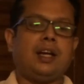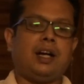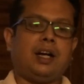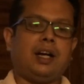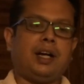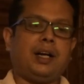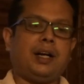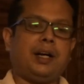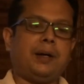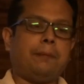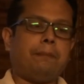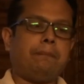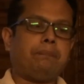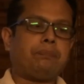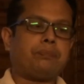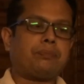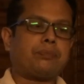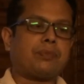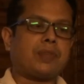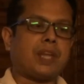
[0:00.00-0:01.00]

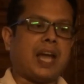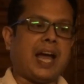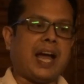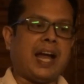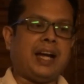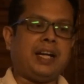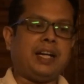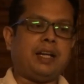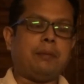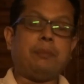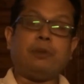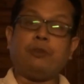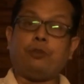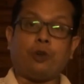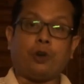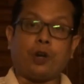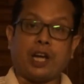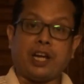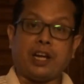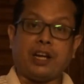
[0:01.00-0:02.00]
And
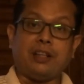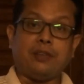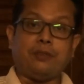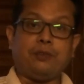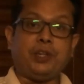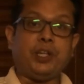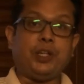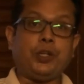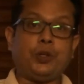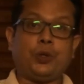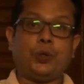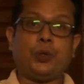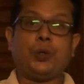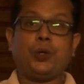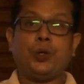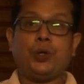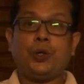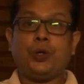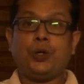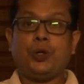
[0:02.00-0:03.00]
before I end the video,
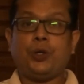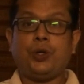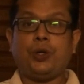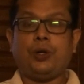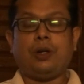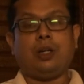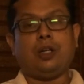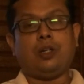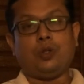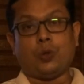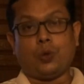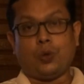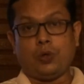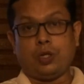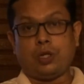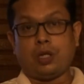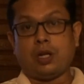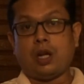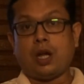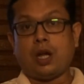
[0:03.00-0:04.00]
don't